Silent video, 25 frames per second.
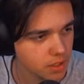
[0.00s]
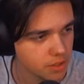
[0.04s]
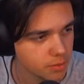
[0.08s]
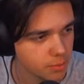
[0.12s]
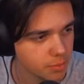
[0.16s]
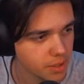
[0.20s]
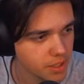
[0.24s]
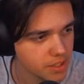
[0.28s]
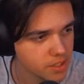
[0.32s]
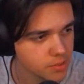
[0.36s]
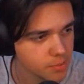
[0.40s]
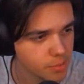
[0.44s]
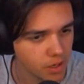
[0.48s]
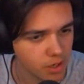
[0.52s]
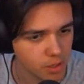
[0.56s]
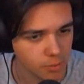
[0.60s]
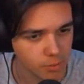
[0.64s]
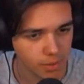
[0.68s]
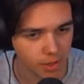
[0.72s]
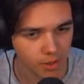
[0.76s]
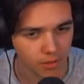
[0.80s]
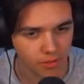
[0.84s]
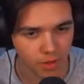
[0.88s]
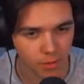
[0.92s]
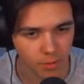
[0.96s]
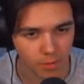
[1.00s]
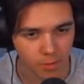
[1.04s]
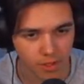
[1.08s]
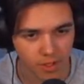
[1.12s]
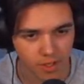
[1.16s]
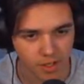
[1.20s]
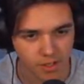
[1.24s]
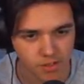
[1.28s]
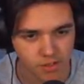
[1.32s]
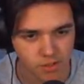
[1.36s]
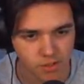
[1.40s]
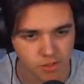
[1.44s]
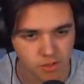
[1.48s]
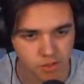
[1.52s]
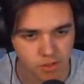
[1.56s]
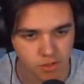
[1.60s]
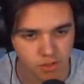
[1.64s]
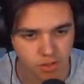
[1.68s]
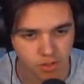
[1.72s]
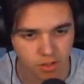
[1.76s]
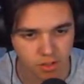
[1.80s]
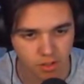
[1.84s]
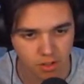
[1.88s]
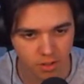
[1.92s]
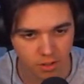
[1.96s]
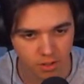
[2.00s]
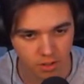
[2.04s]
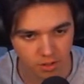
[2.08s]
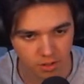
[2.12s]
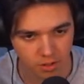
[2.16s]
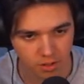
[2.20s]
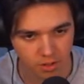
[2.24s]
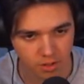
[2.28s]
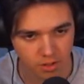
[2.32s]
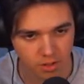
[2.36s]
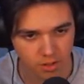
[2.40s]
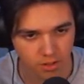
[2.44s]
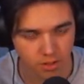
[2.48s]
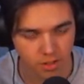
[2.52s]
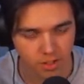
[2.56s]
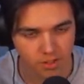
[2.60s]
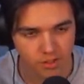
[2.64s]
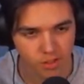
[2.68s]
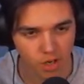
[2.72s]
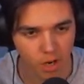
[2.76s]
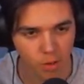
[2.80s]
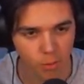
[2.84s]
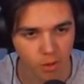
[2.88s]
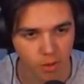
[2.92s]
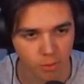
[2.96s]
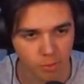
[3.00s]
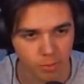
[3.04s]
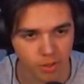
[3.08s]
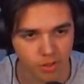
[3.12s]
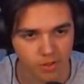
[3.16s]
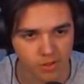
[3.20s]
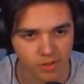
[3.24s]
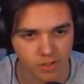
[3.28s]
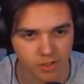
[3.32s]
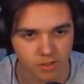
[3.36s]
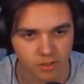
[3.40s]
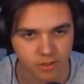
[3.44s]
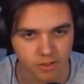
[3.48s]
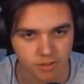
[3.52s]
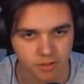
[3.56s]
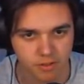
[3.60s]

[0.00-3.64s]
the best part about them is it's all one person.